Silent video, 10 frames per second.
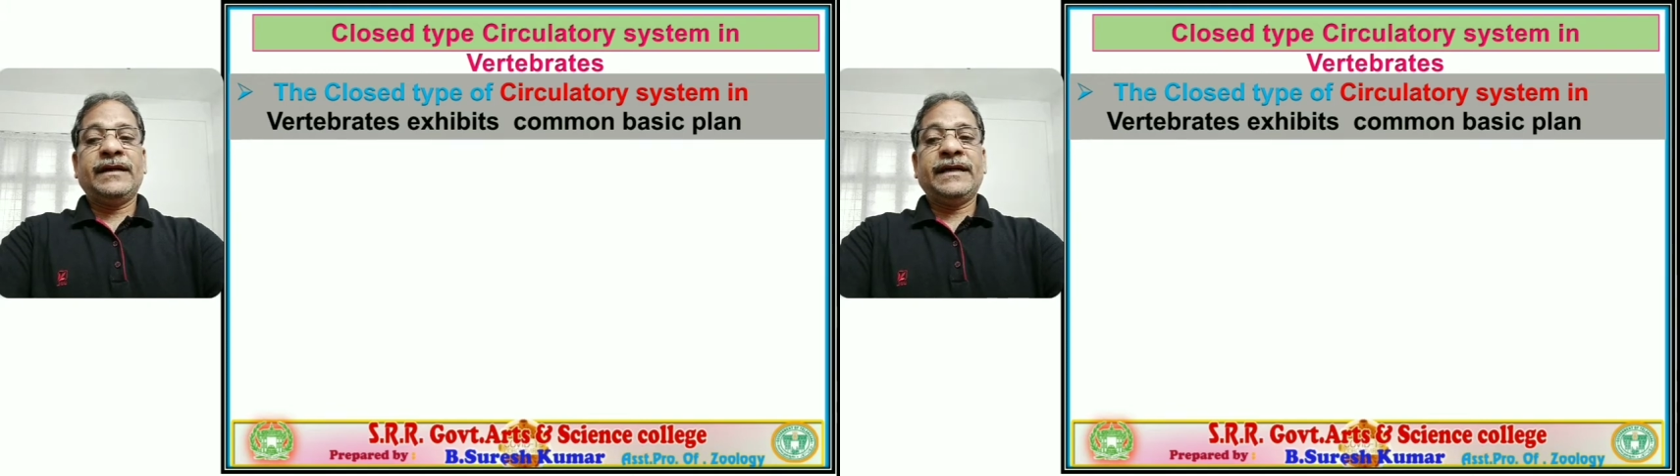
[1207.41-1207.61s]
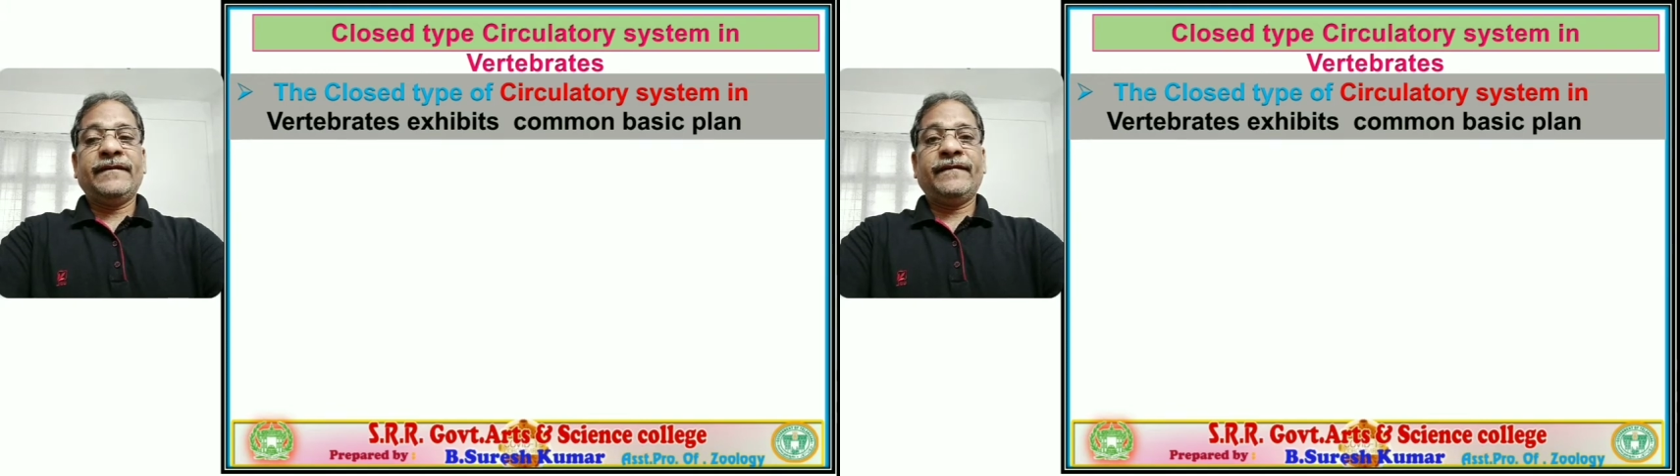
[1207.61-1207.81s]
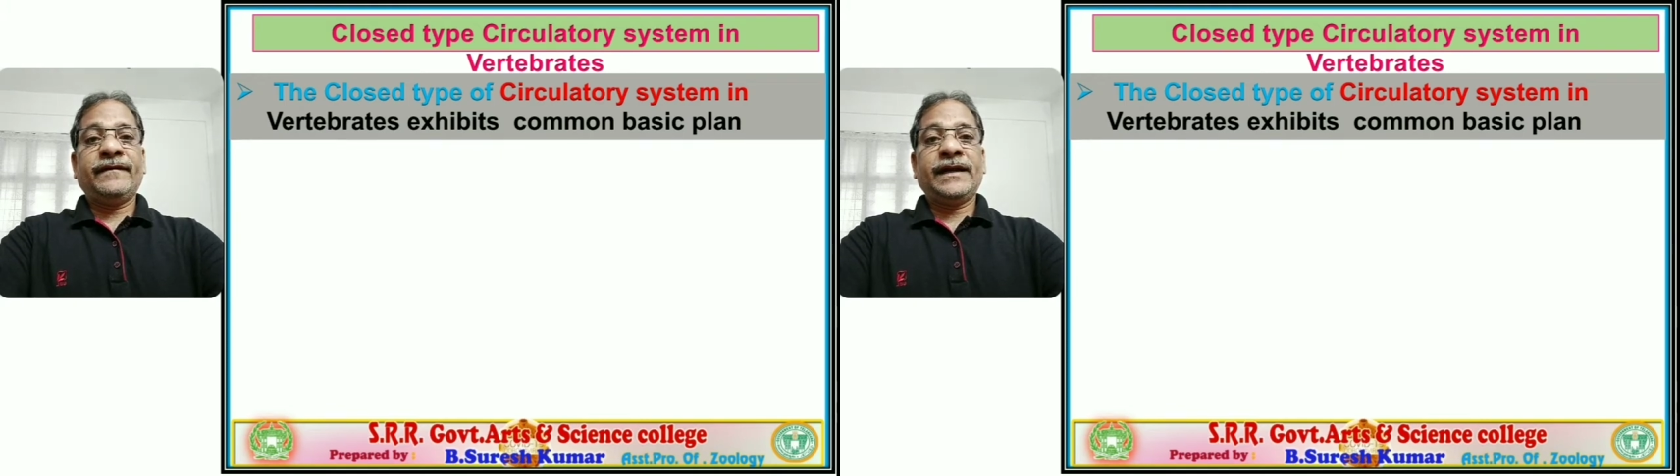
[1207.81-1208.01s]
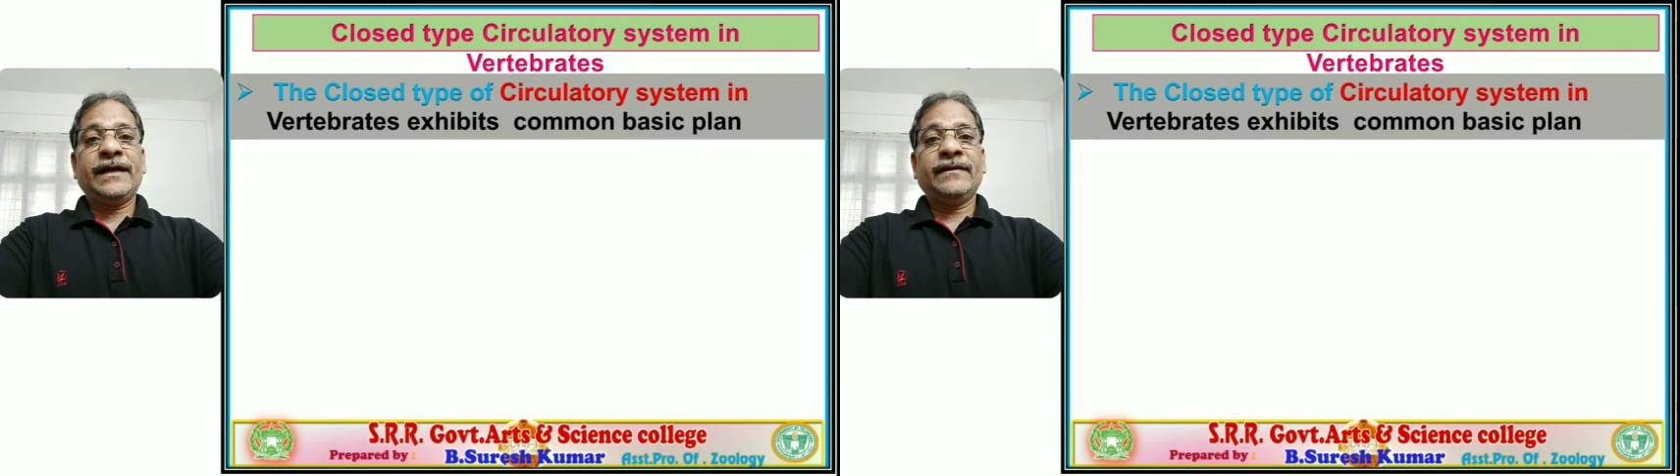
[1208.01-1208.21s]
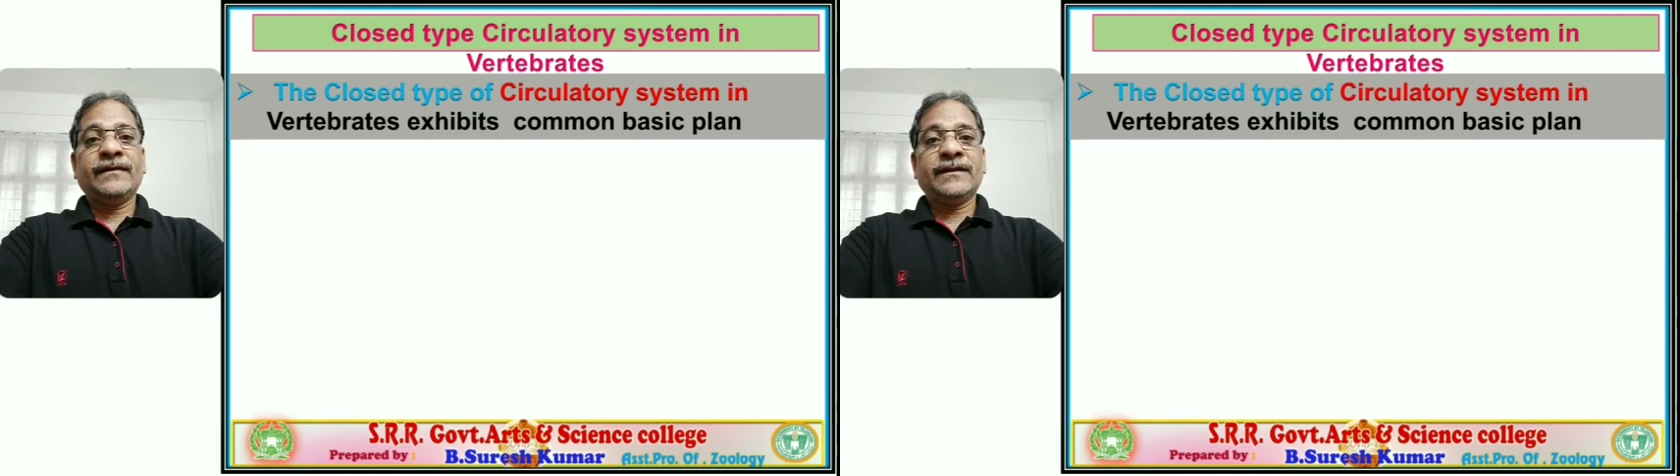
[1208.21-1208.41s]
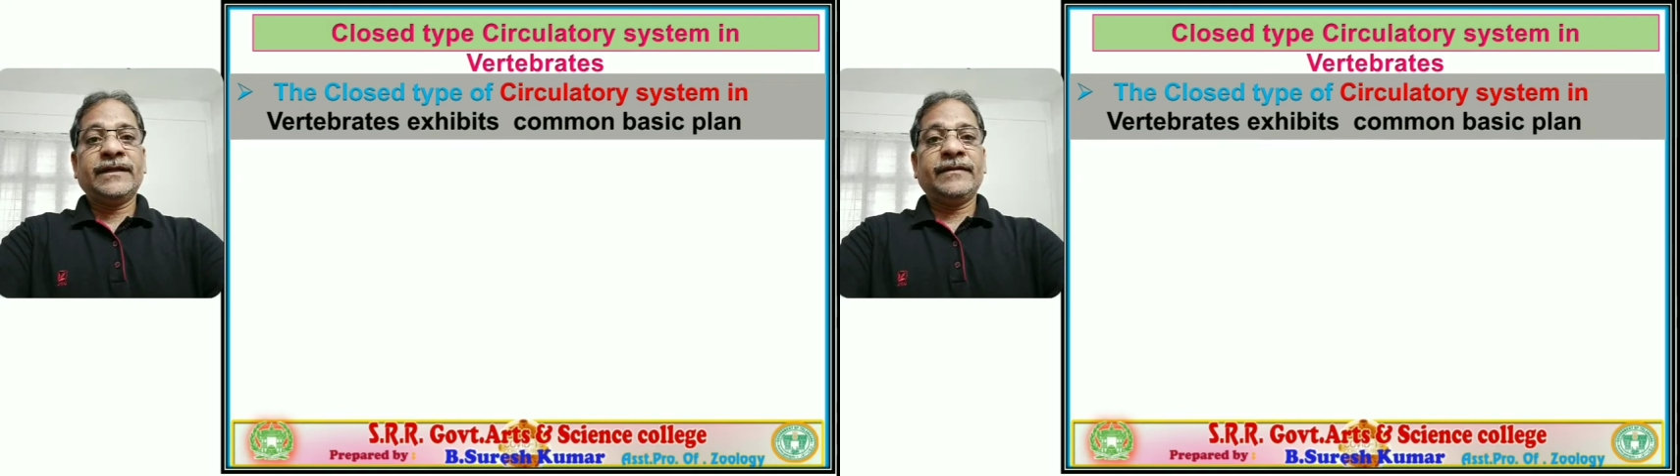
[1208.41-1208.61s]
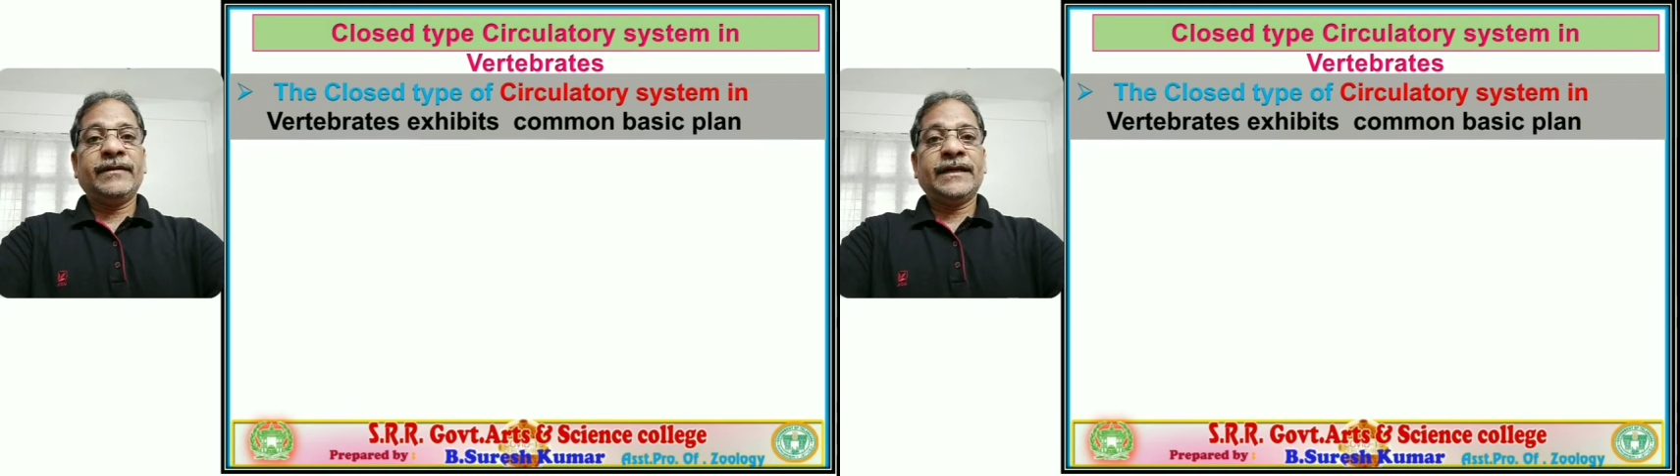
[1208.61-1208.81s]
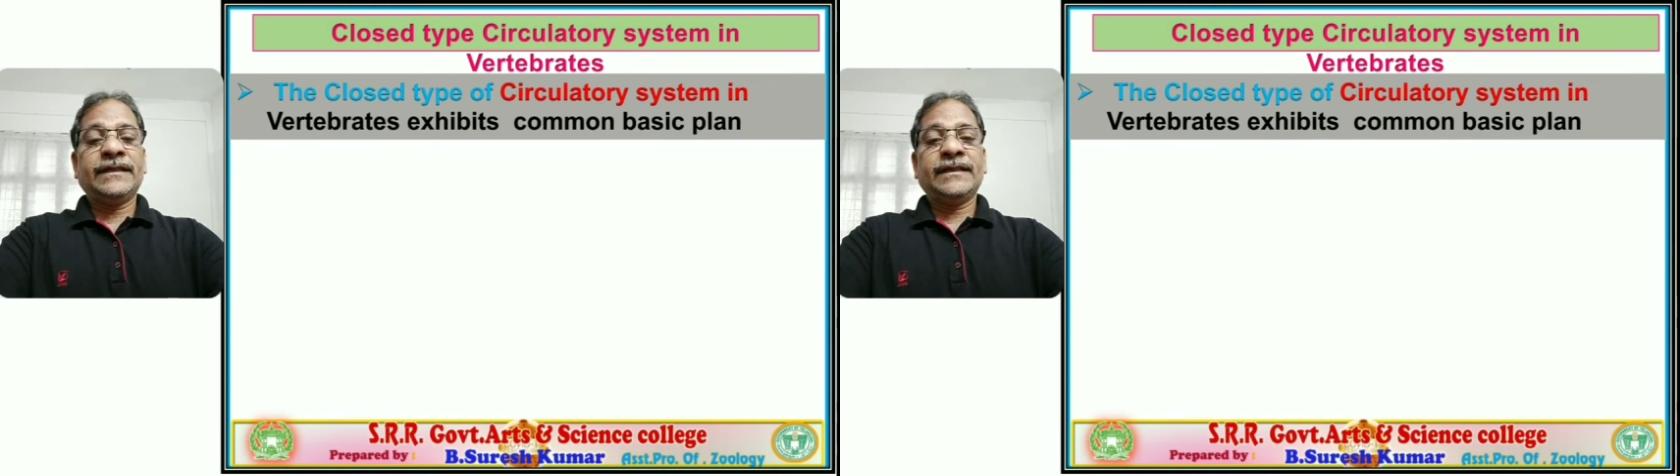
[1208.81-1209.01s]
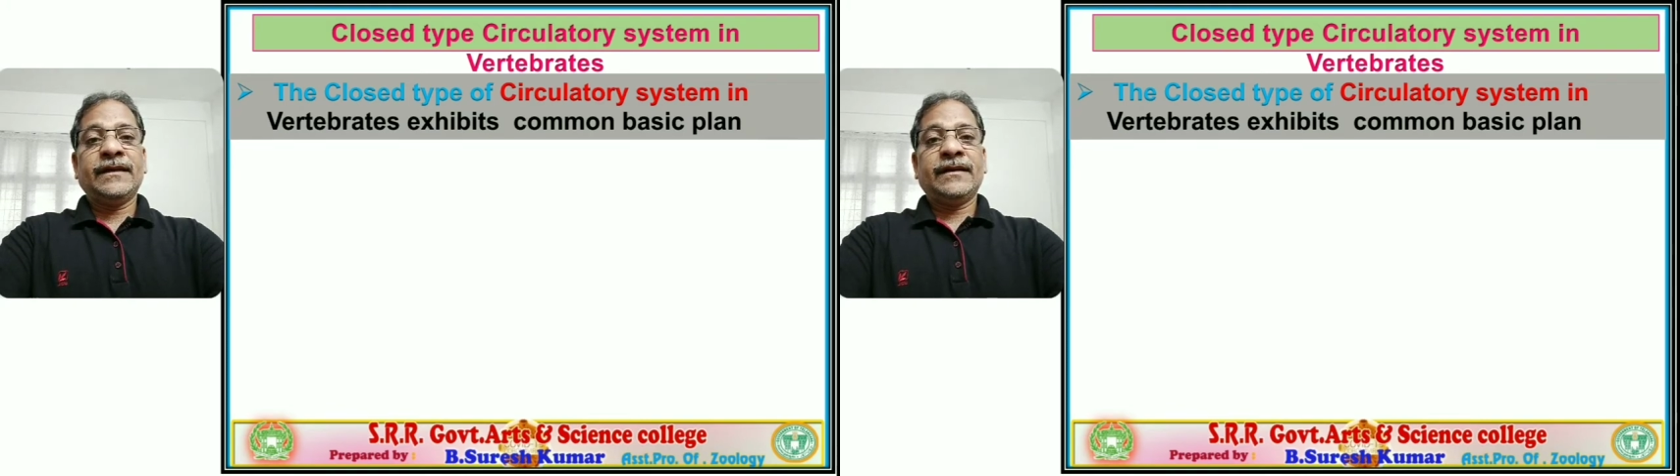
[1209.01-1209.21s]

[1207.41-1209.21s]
different vertebrates,